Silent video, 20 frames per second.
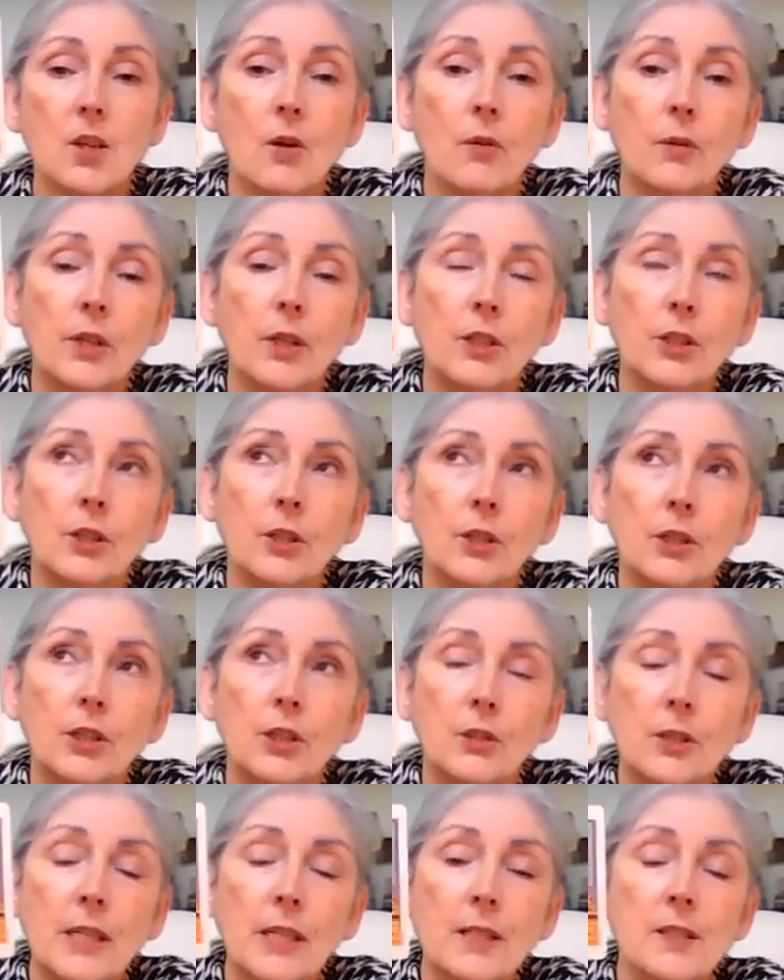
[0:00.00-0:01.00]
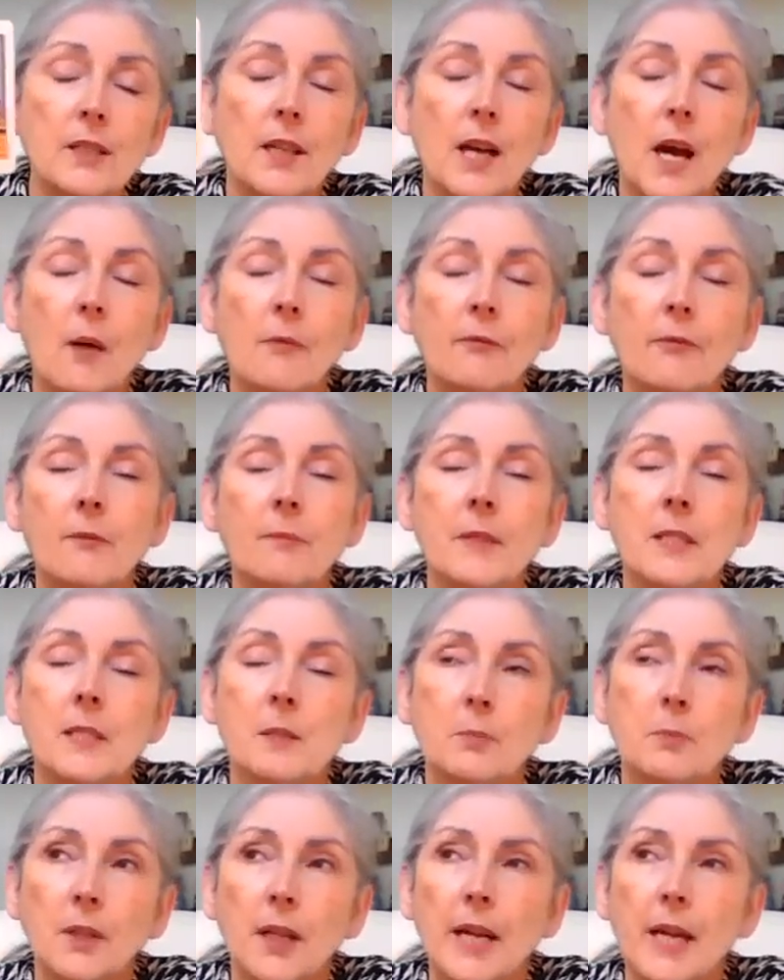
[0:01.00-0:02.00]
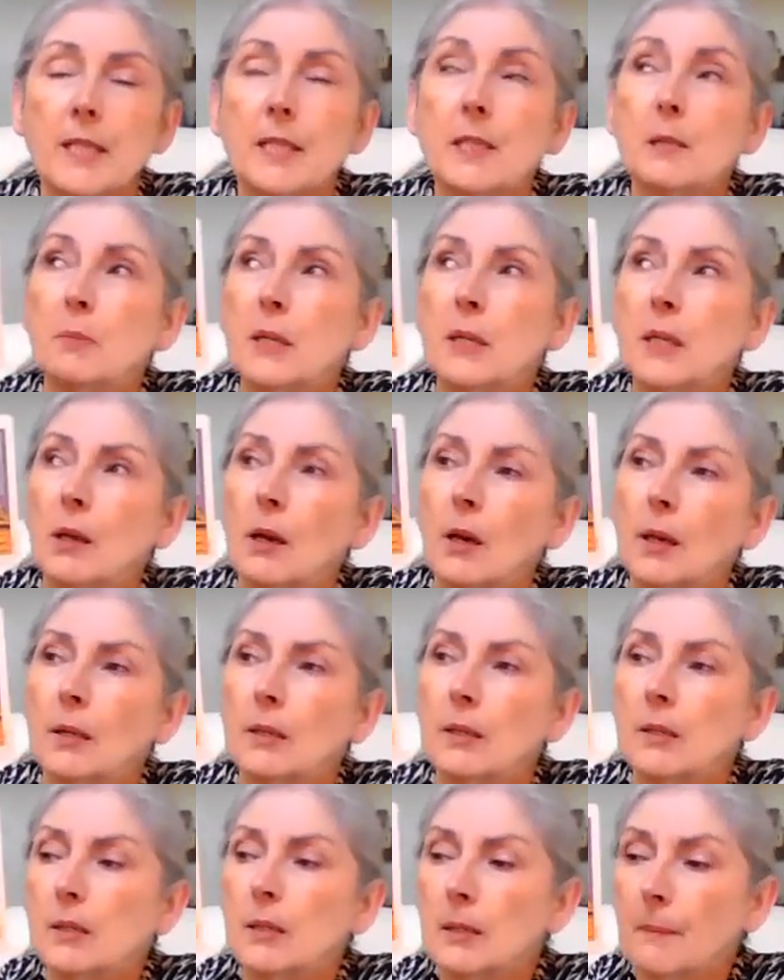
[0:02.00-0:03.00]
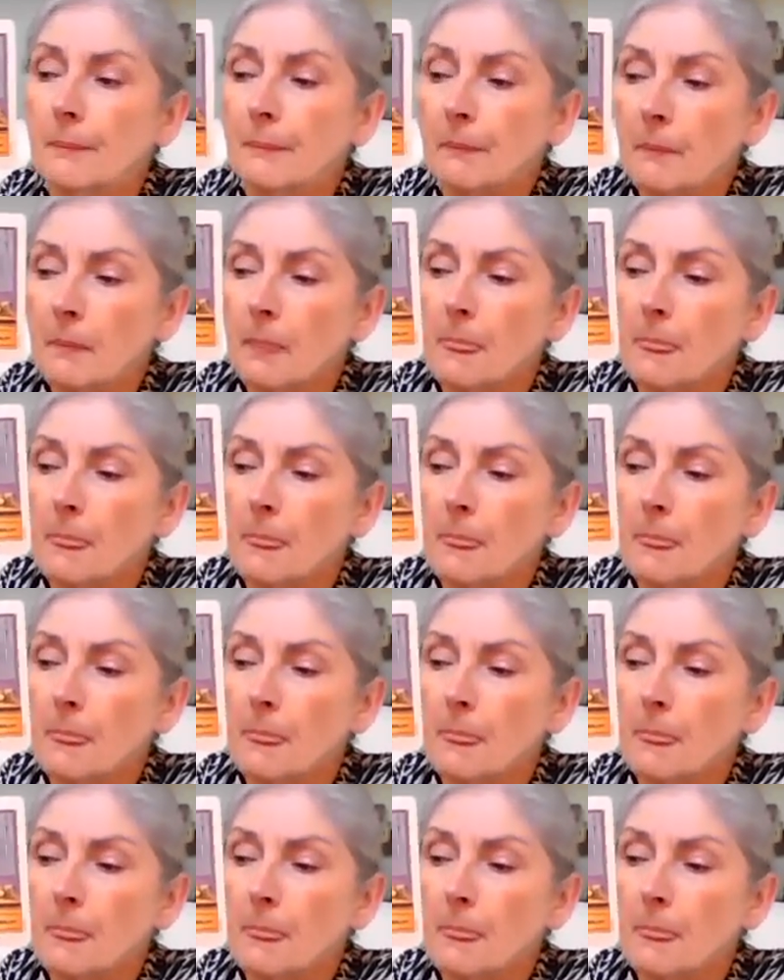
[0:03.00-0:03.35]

So you need to come from this place because